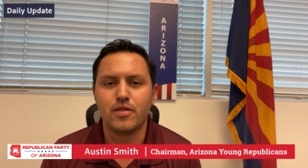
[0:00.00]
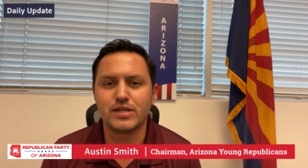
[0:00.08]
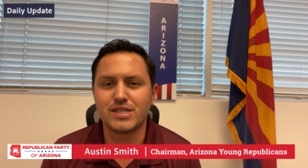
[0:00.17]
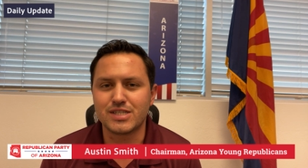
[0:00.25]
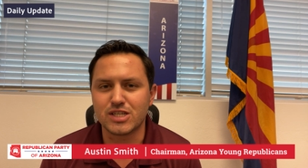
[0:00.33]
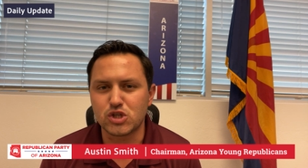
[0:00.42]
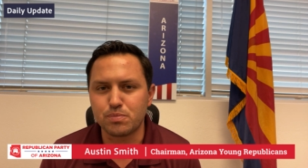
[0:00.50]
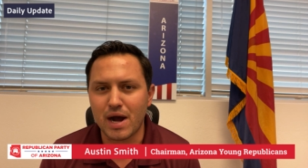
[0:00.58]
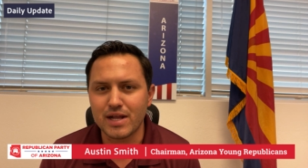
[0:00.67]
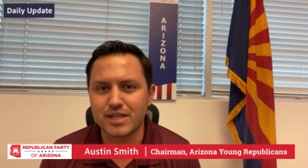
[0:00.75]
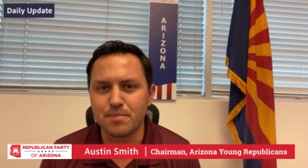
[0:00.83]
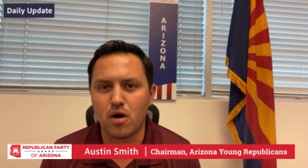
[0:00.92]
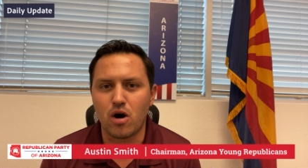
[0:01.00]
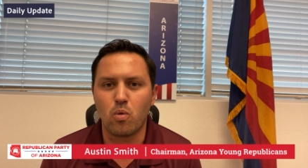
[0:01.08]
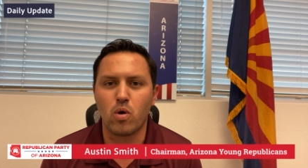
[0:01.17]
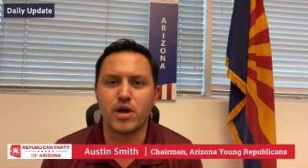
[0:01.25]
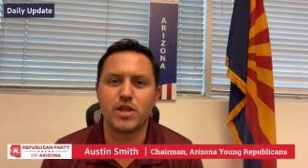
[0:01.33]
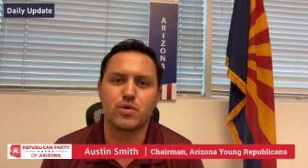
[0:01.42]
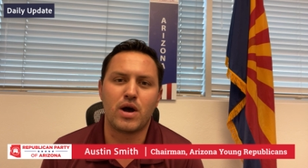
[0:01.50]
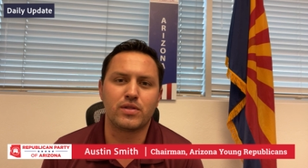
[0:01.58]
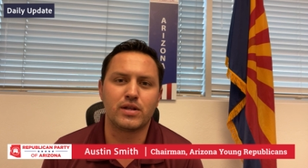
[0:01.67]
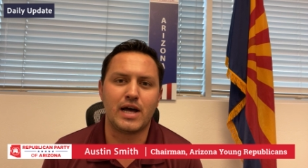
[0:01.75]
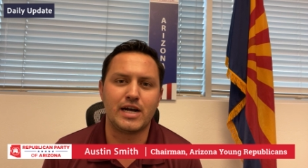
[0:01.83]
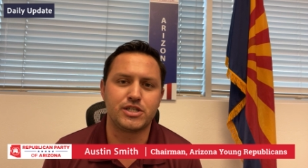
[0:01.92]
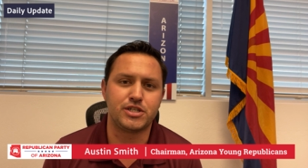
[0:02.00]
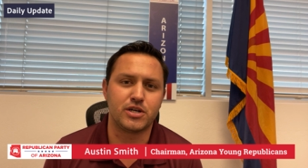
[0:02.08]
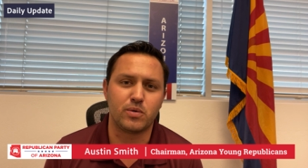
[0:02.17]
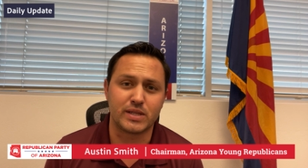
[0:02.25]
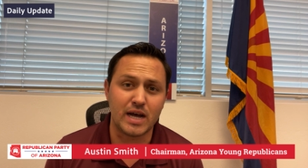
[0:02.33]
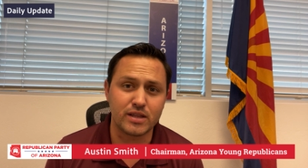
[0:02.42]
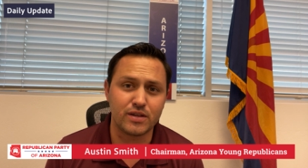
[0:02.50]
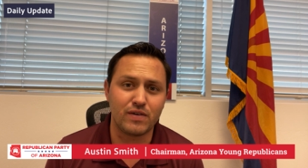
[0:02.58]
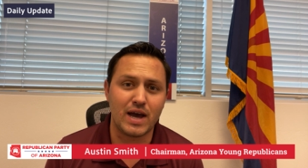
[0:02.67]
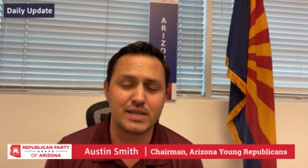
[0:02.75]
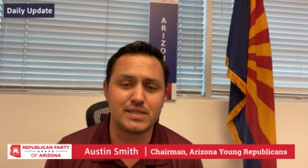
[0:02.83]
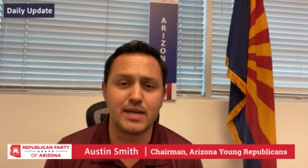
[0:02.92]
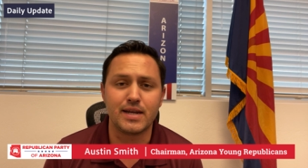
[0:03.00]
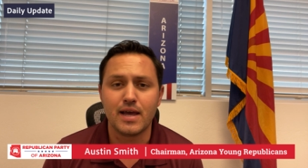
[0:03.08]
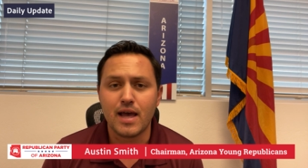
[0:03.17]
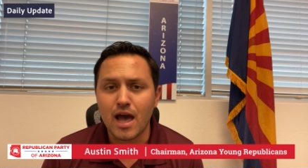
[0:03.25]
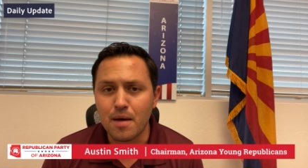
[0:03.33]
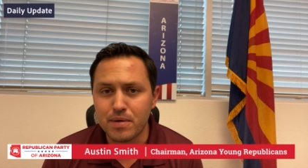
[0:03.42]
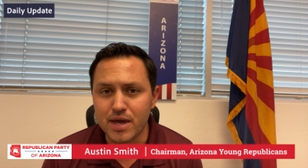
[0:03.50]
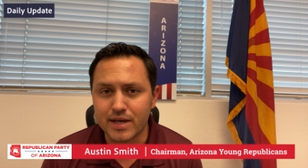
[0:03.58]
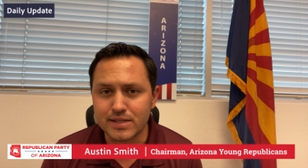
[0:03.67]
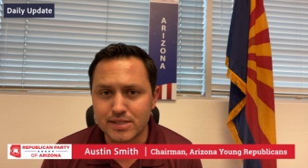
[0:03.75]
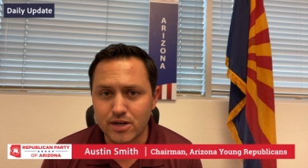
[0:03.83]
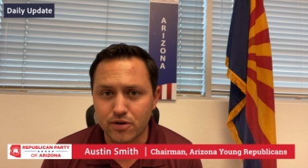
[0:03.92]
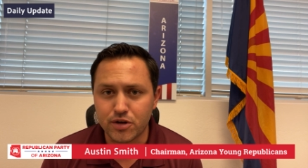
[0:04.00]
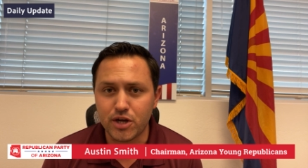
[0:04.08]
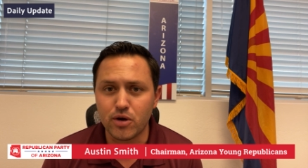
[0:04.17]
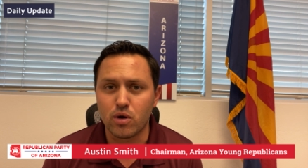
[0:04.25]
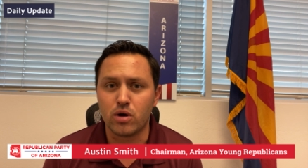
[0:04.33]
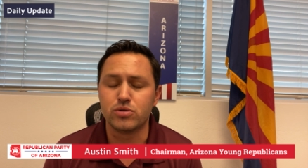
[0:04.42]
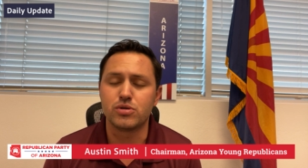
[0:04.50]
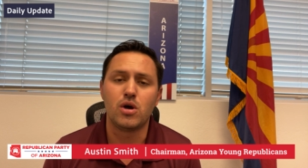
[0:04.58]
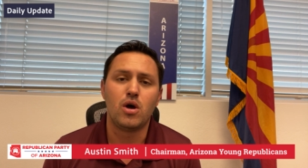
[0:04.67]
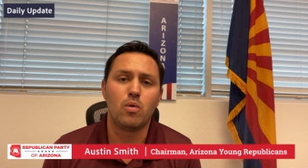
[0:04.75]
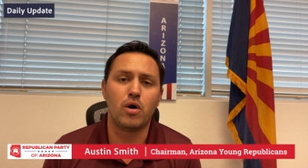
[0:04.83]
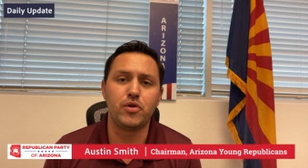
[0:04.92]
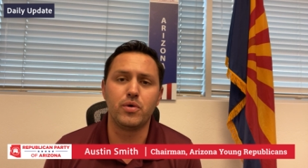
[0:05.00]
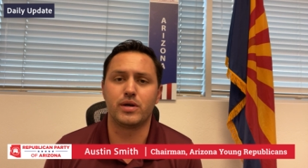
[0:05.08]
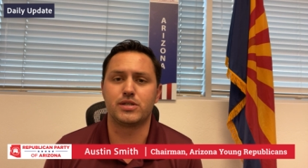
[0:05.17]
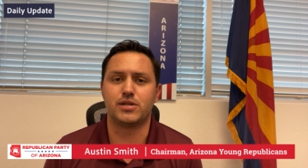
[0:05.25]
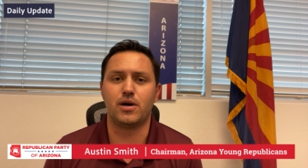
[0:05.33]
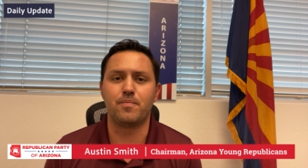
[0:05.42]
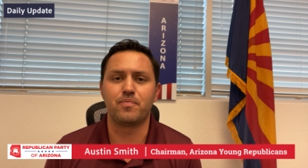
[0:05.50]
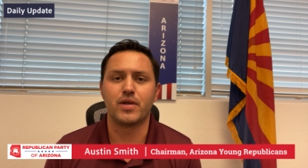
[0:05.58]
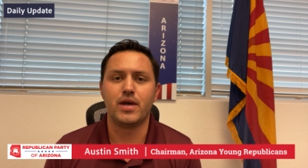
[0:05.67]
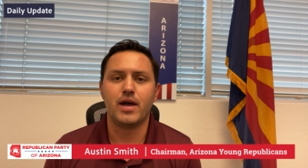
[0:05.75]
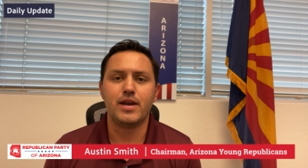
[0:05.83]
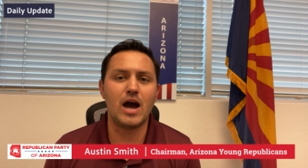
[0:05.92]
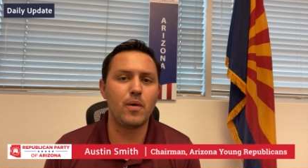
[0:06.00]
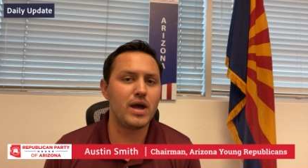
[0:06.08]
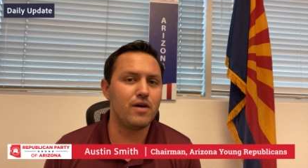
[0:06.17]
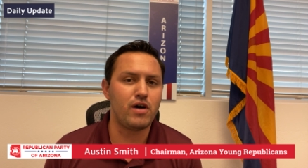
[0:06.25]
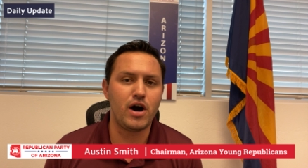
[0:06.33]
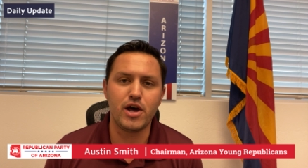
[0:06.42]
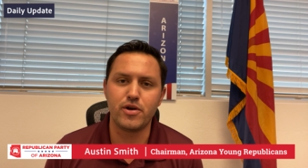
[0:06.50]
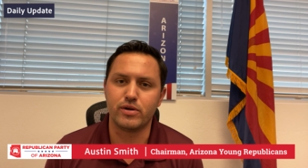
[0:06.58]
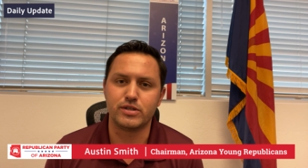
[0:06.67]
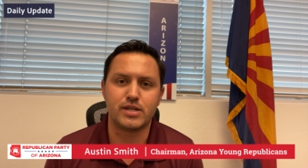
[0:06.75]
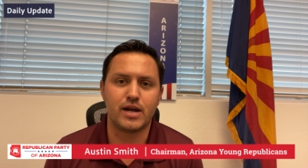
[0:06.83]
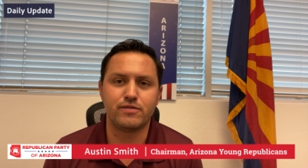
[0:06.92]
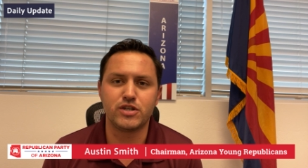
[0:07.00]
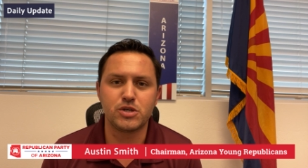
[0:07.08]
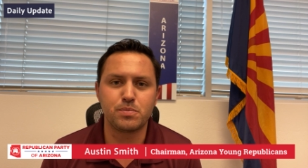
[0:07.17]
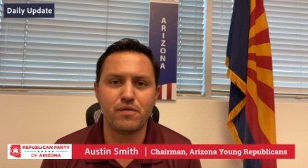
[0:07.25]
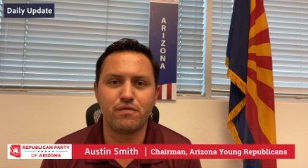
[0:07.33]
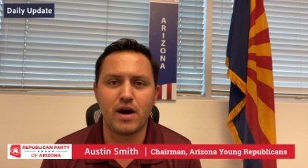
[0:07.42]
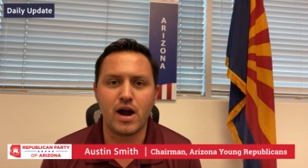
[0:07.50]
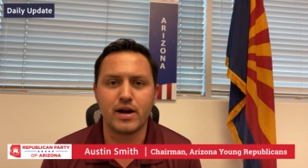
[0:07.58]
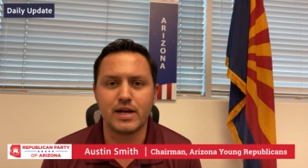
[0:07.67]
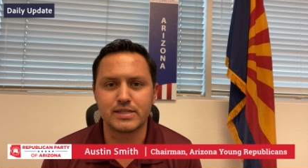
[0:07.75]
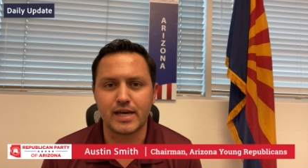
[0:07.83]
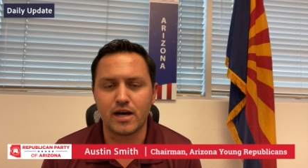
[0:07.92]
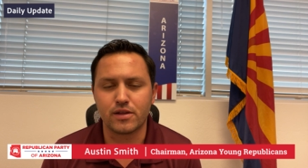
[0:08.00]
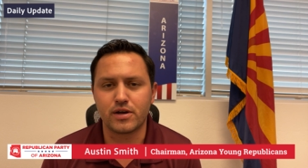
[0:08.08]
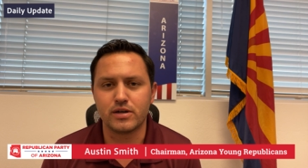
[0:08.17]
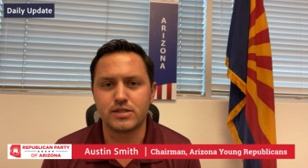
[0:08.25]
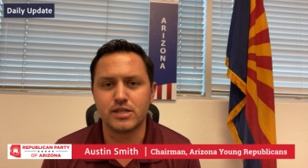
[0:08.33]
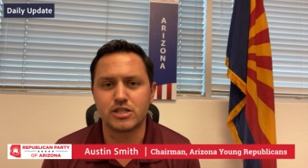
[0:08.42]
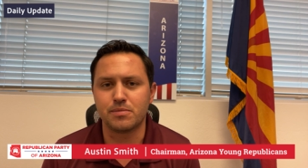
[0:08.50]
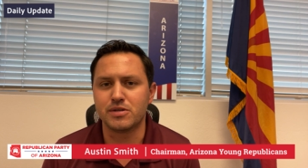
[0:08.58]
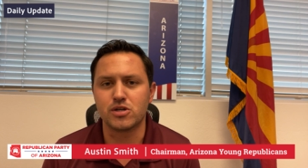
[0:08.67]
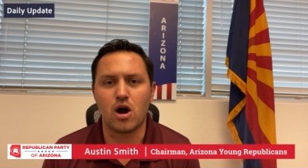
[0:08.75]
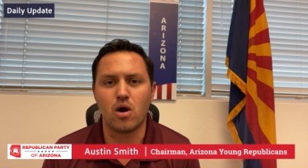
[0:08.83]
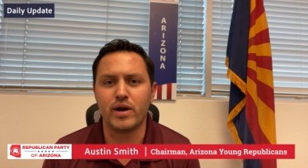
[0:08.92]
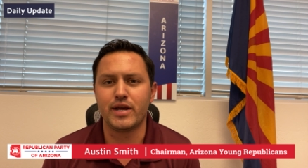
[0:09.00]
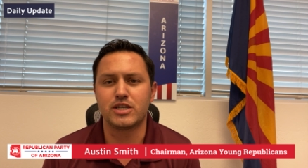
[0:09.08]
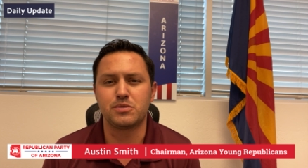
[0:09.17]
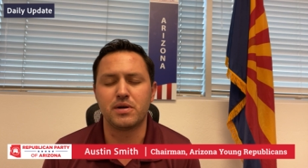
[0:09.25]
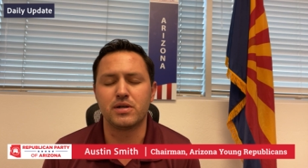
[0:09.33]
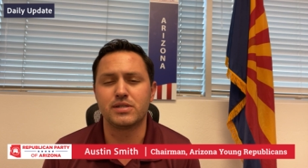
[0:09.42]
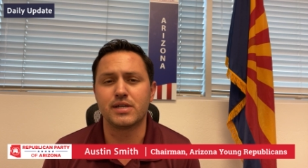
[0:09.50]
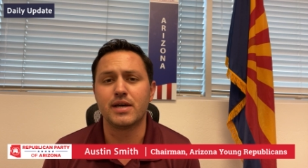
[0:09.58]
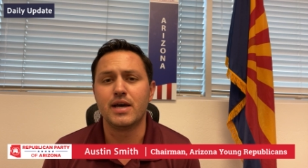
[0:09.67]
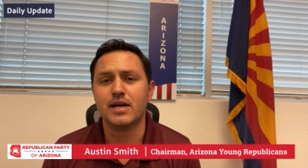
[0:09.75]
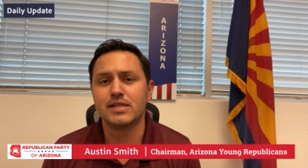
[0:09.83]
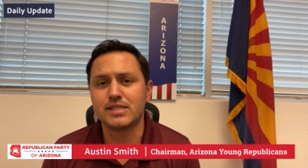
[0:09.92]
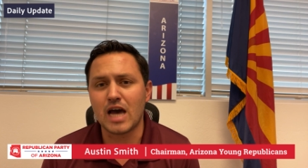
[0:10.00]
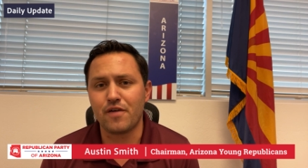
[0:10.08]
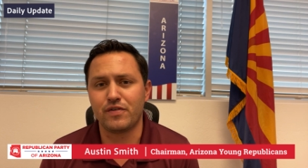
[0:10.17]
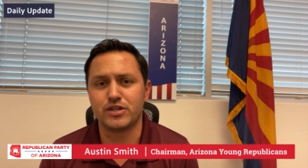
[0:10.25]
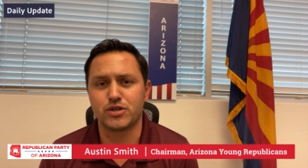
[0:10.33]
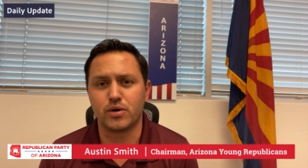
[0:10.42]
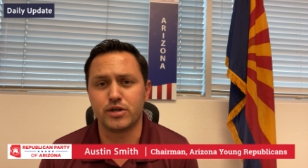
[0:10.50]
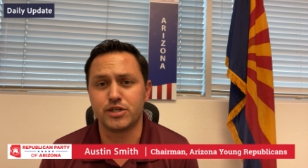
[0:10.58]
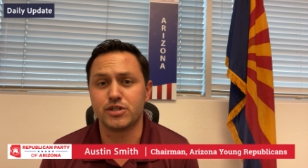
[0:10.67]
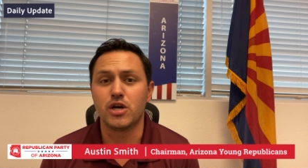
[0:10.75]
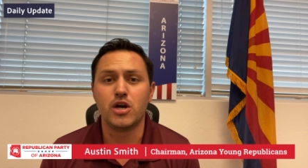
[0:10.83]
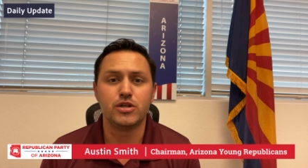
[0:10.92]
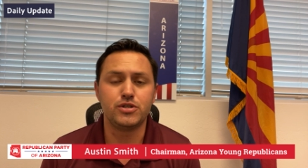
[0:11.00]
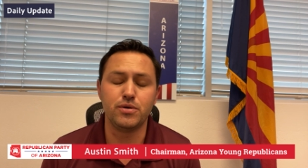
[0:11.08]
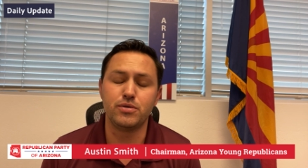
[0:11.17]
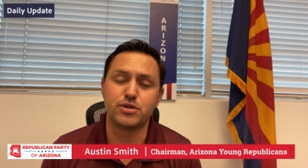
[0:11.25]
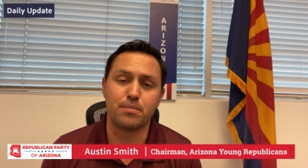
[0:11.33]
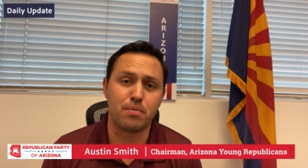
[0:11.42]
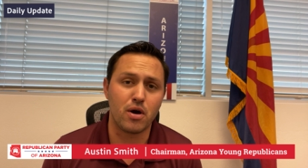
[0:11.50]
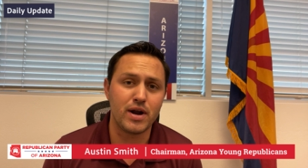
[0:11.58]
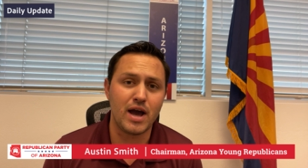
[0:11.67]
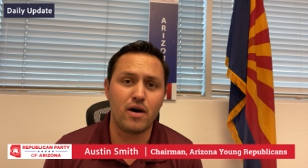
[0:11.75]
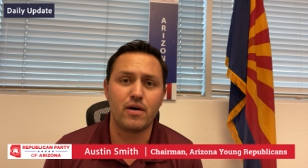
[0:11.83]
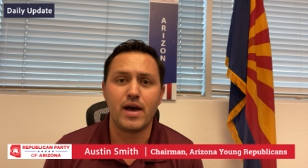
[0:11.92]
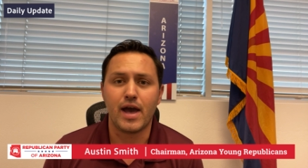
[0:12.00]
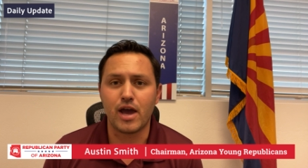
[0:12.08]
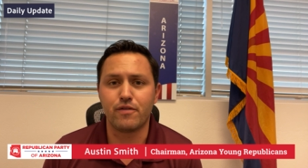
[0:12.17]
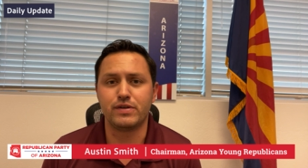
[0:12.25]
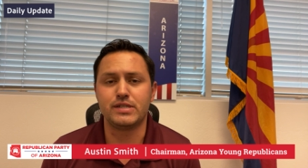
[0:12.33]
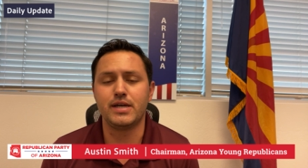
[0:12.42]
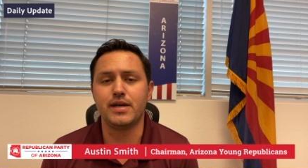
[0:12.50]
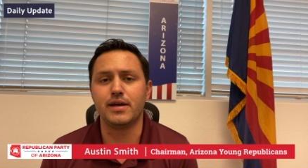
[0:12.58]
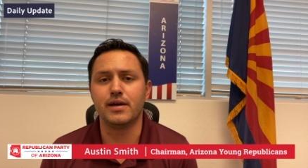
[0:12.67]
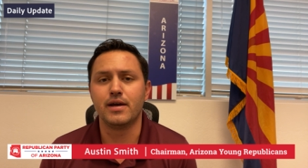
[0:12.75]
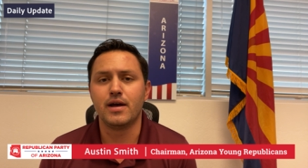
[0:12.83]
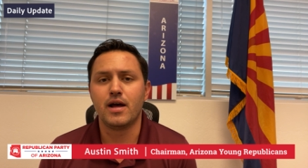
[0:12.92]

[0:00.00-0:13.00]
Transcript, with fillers: This is despite them all working throughout the last year without the vaccine and being considered heroes while doing so. Now we have hundreds that have just been fired as the healthcare system is already experiencing staffing shortages due to burnout and fatigue.